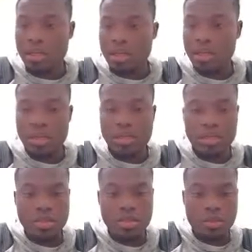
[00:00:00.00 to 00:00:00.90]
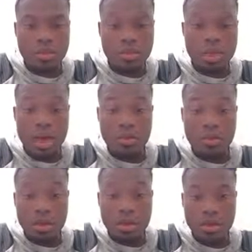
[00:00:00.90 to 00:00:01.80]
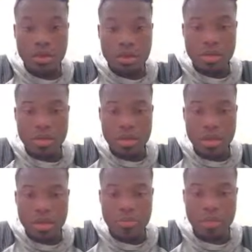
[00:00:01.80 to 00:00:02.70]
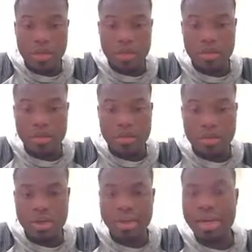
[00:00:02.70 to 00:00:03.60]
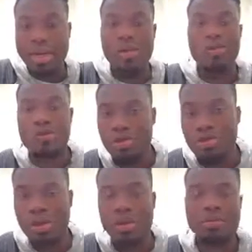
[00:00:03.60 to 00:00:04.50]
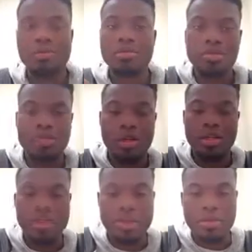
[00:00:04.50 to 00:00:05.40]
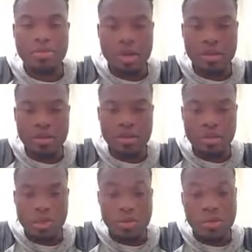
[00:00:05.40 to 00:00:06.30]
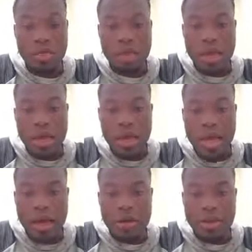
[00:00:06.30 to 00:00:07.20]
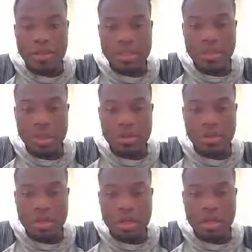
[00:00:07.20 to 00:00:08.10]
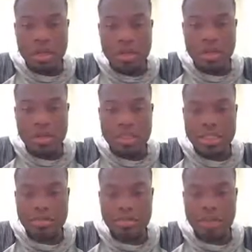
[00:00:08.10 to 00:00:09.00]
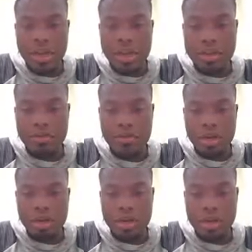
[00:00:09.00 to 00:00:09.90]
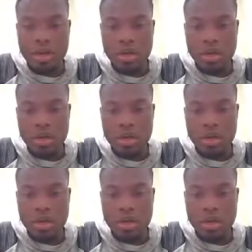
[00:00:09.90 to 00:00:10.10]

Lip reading: this would not work, right? Because I can't go from 3 to 1 in steps of positive ones. I would have to say 3 steps of negative 1